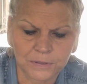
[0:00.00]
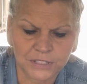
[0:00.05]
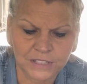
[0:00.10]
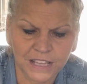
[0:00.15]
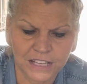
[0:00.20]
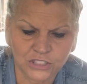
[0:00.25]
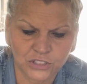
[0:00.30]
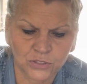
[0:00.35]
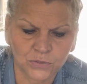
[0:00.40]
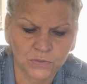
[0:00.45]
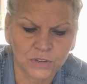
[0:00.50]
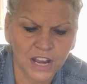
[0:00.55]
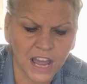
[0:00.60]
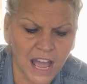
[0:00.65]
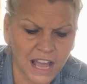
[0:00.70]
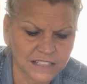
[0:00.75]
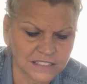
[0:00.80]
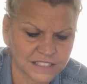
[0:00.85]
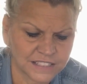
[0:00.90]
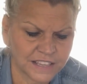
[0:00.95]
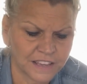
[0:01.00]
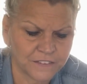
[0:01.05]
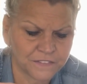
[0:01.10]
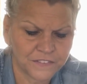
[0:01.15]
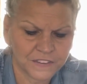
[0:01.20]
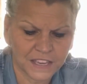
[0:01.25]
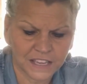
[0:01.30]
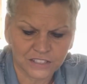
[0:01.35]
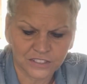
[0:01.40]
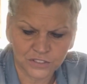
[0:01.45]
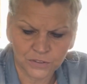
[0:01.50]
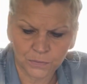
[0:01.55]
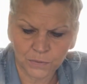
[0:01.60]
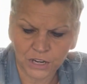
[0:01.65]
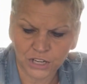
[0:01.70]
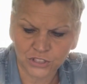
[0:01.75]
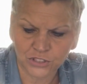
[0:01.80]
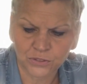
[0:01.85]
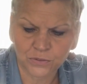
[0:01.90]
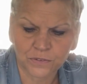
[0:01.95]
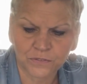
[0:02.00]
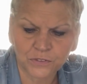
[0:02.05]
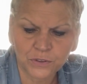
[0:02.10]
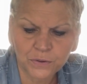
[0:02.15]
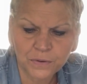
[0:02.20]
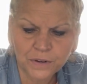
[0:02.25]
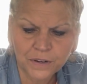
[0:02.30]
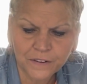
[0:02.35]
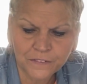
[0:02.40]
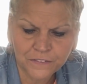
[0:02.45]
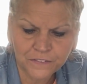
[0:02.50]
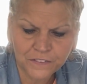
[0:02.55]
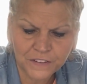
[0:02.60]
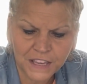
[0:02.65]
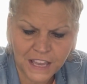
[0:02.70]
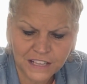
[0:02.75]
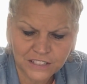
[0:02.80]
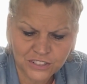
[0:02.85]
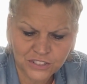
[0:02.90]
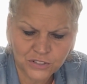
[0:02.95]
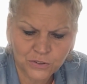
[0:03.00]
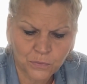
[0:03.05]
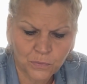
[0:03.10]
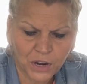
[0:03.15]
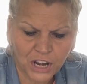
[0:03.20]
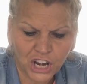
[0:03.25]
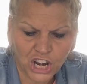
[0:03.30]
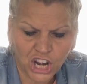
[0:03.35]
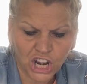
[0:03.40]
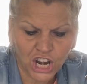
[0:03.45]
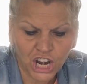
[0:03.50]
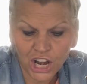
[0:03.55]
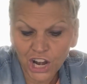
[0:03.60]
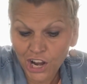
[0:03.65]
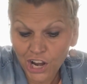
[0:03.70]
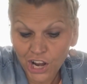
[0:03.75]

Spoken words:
that do not say Fiestaware, so if you are a Fiestaware